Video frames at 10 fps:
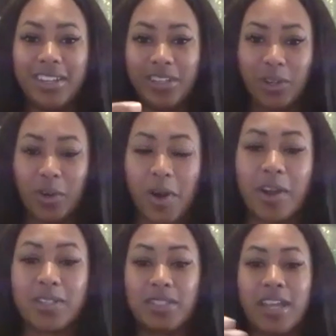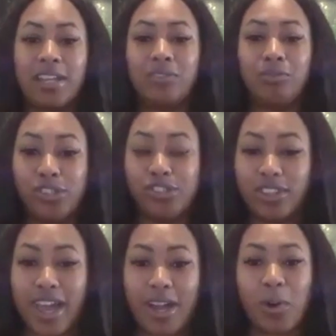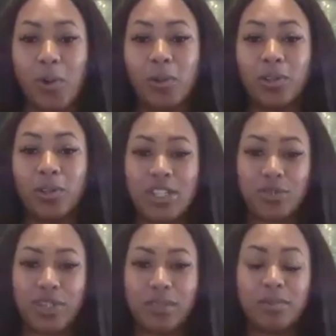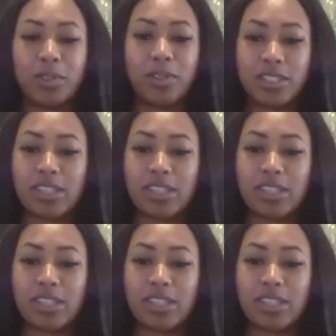you know, us and reaching that goal or that dream. So that's